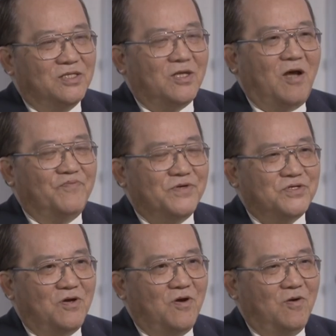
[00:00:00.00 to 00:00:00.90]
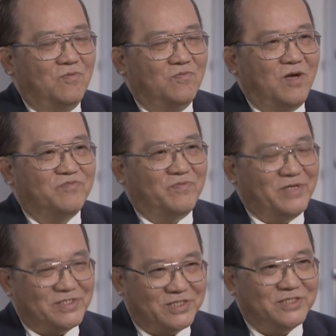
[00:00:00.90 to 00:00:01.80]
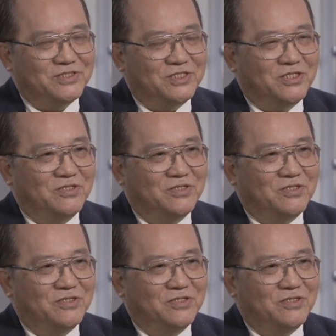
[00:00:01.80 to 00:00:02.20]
The official home of the president.